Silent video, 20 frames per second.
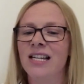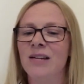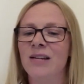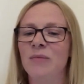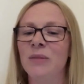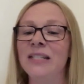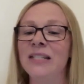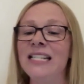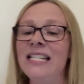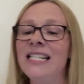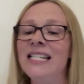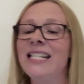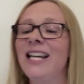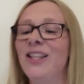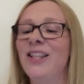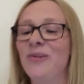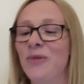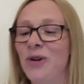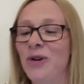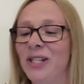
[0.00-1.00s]
please sit
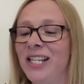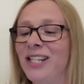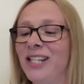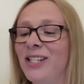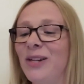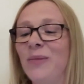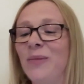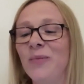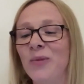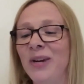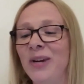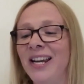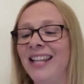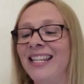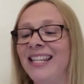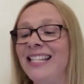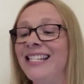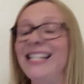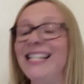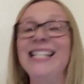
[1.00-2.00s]
the water somewhere
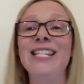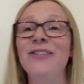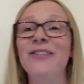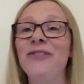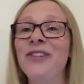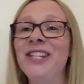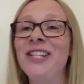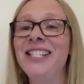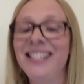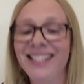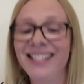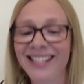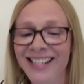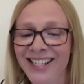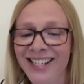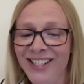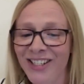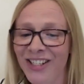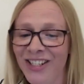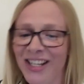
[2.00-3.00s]
that's easy for you to
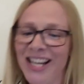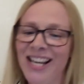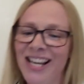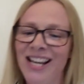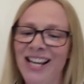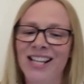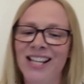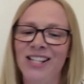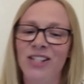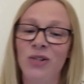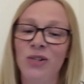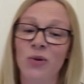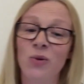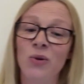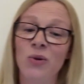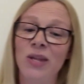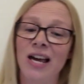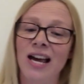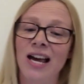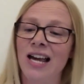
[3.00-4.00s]
reach so
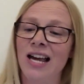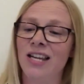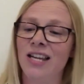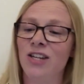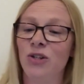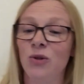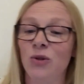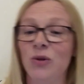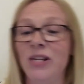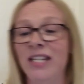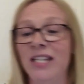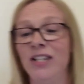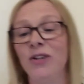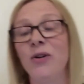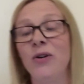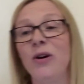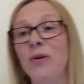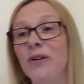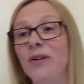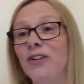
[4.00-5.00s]
that you don't need to
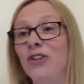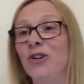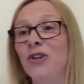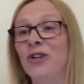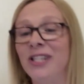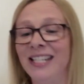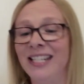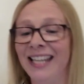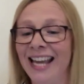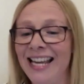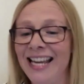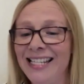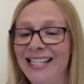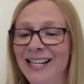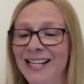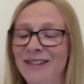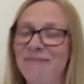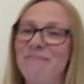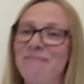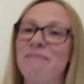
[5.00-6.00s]
go out a shot to get it,